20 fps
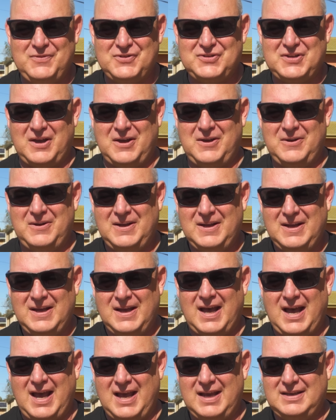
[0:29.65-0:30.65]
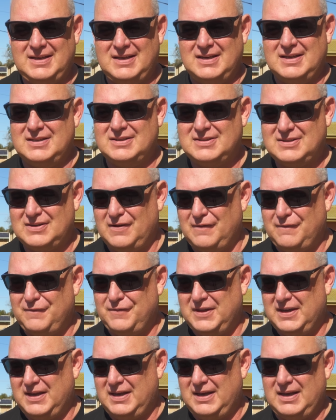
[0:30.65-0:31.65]
So 8 years of
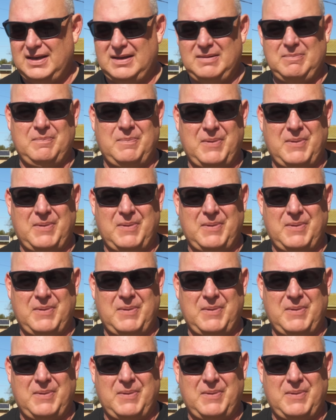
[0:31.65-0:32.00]
the